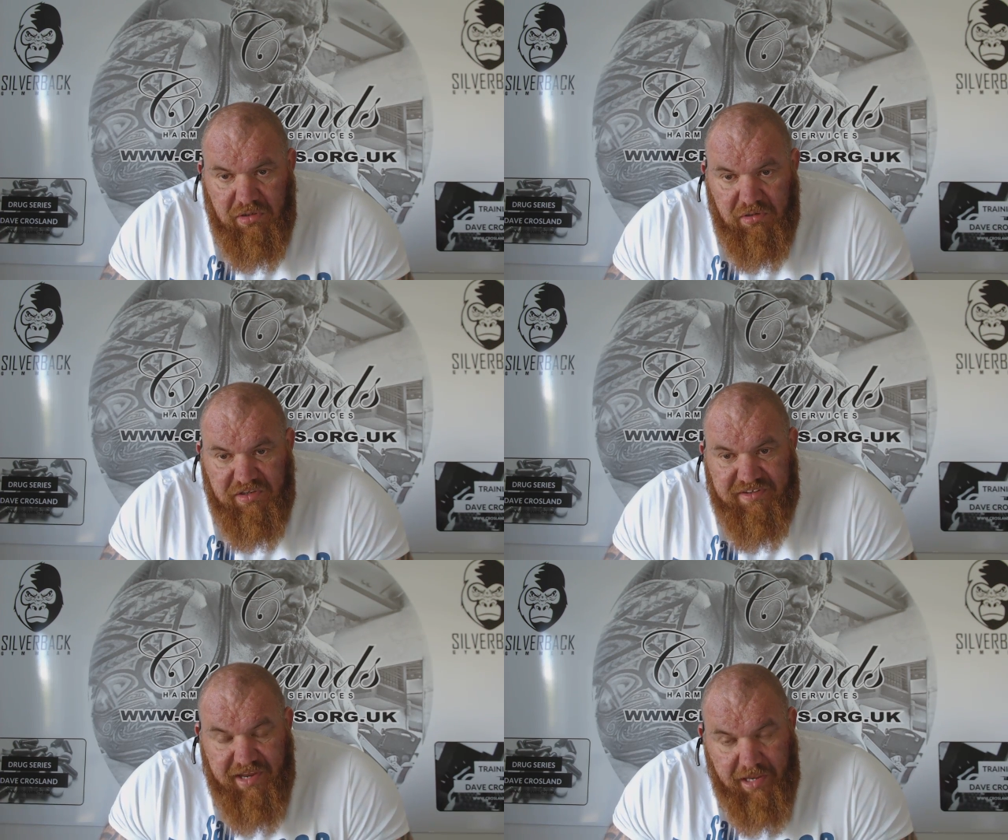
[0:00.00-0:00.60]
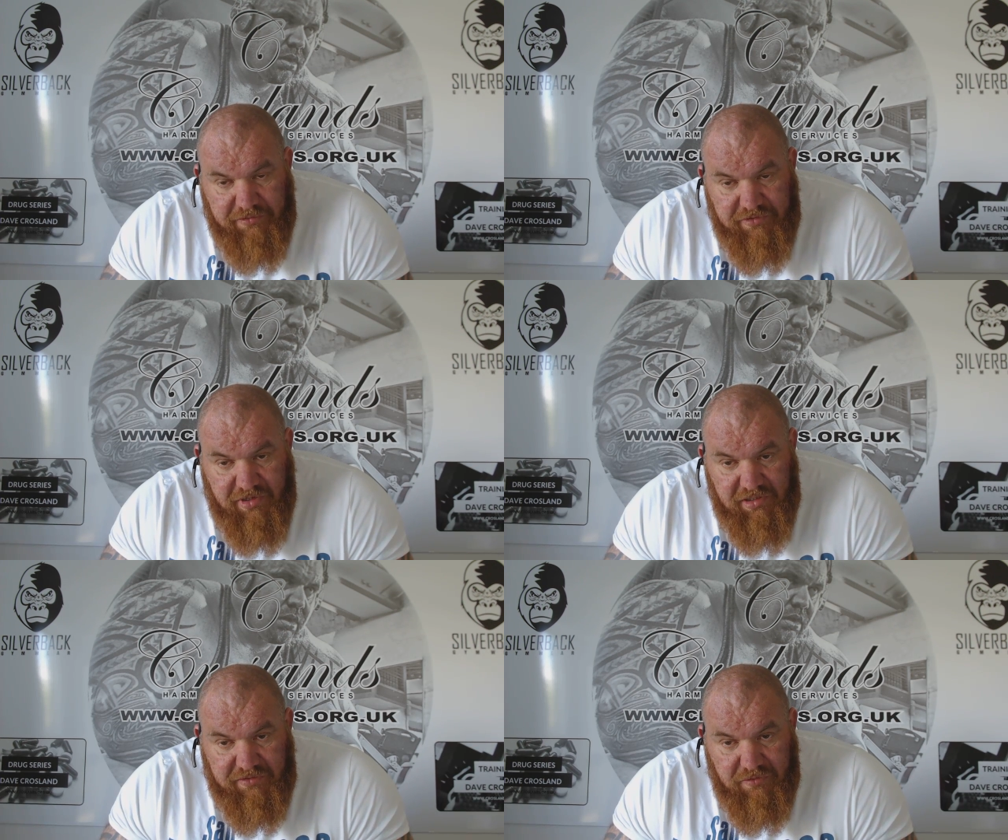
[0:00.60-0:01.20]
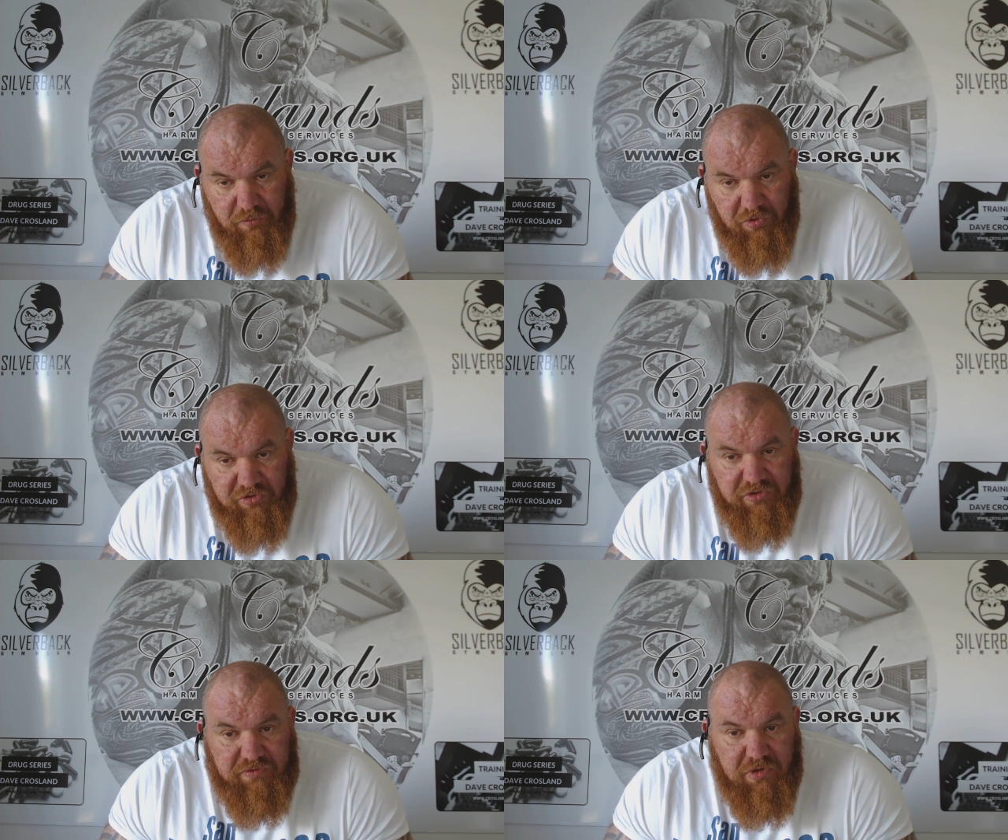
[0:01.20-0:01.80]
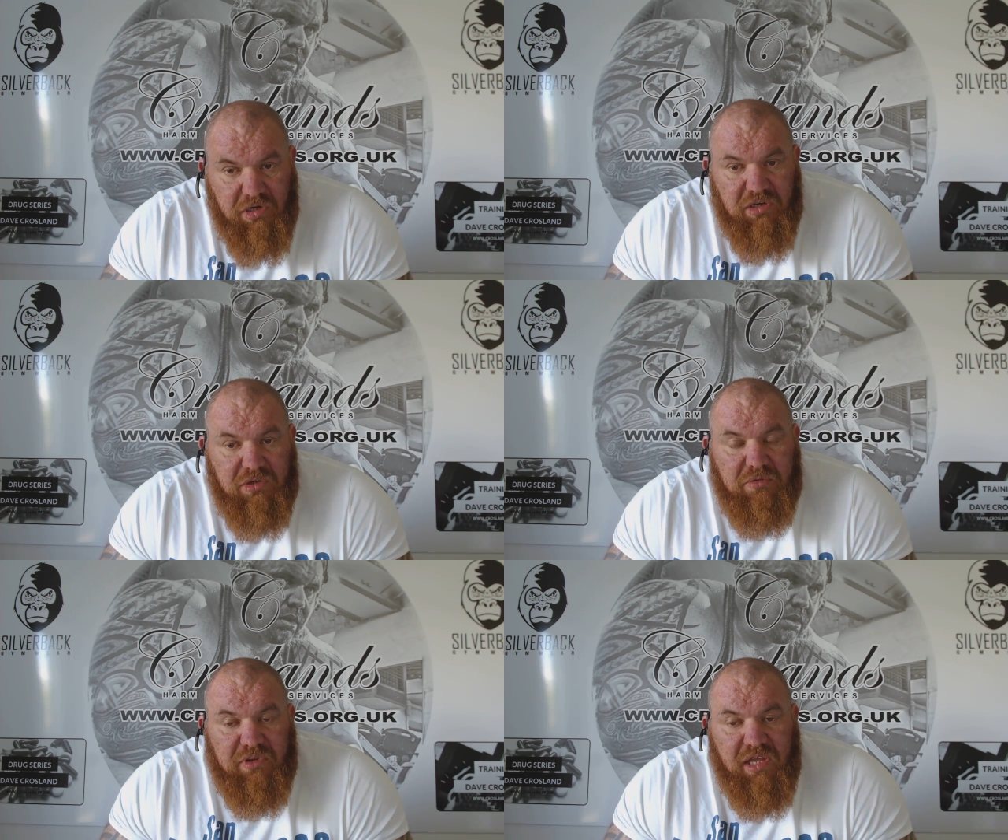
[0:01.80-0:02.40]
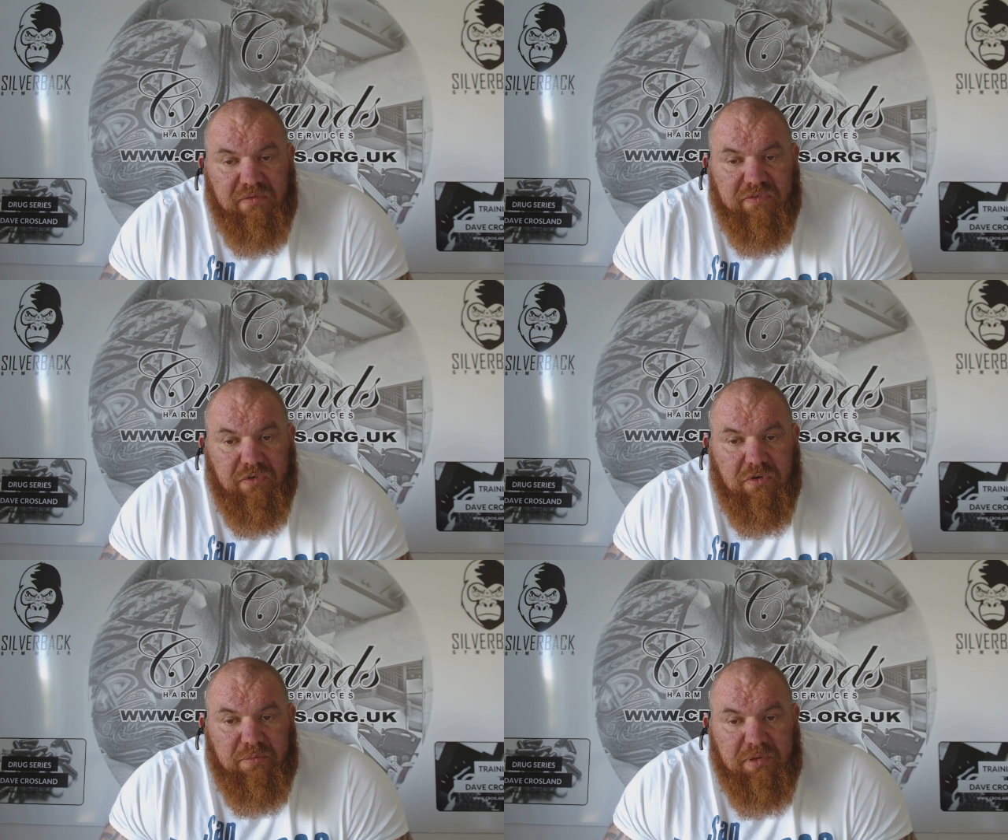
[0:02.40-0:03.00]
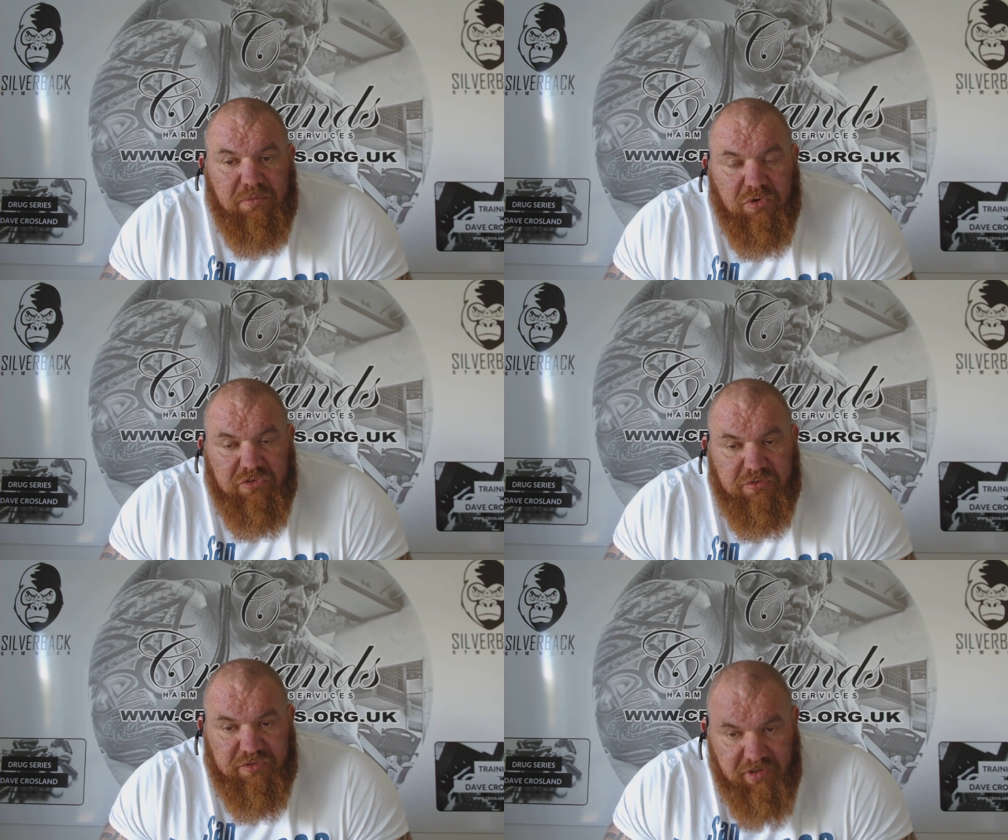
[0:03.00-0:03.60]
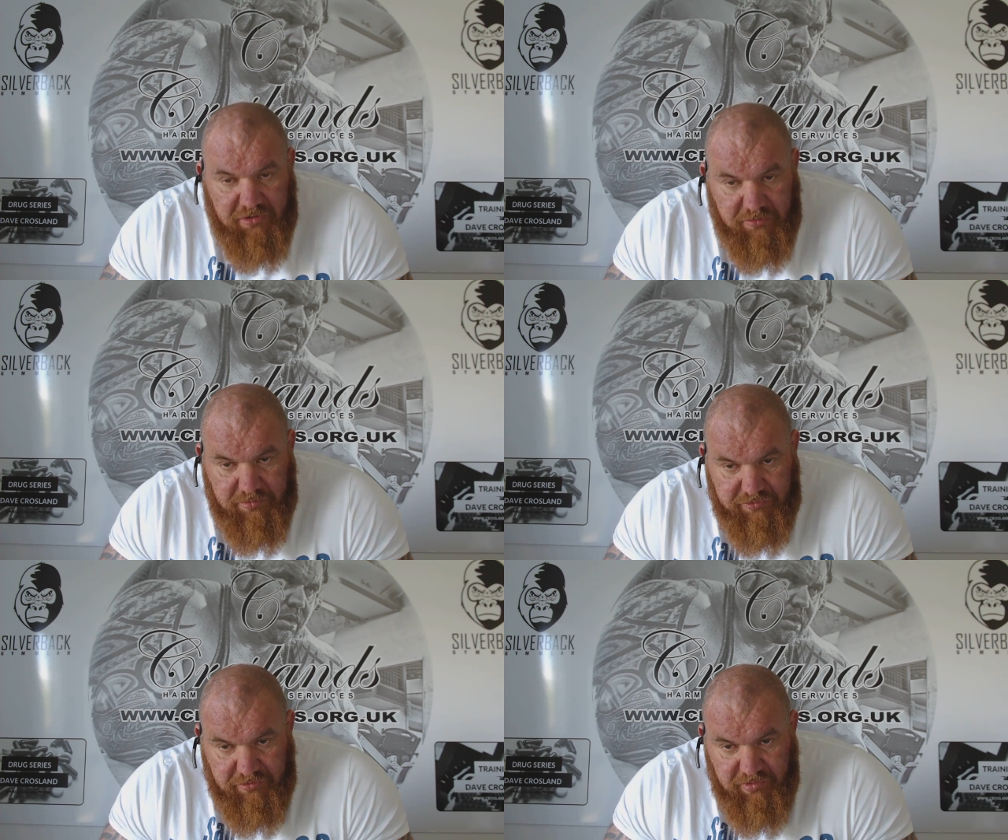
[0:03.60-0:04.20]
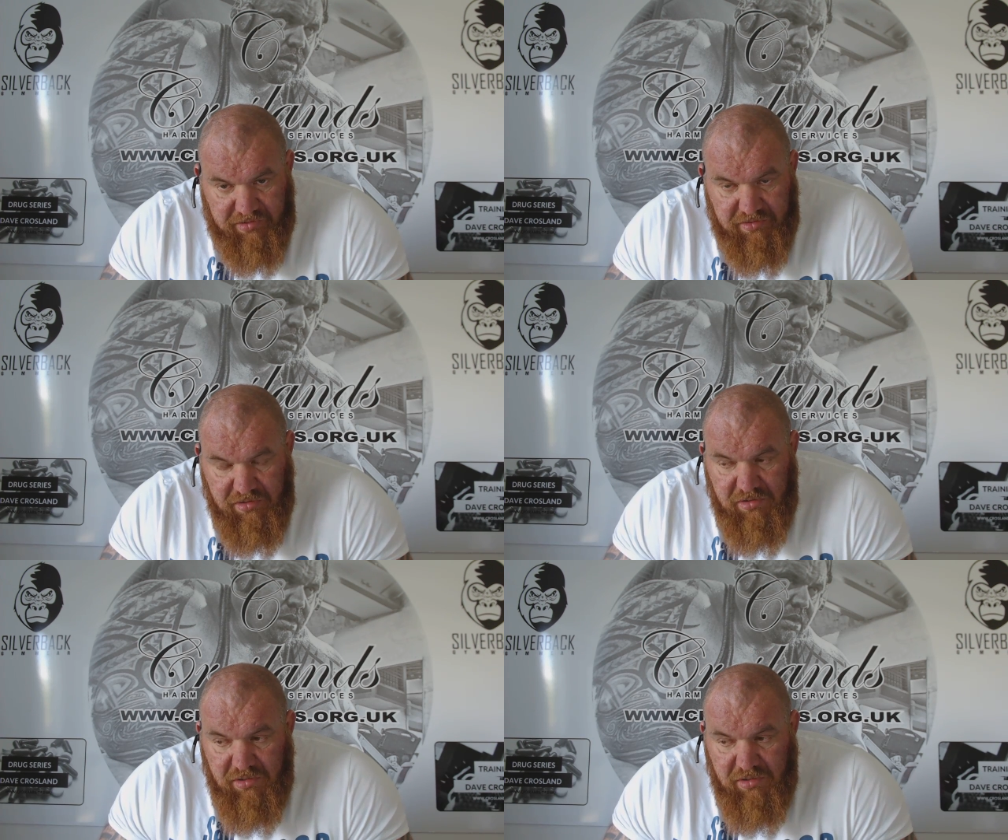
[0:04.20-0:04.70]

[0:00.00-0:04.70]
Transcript: The only downside is that once you've got it, you will then fall be more susceptible to it,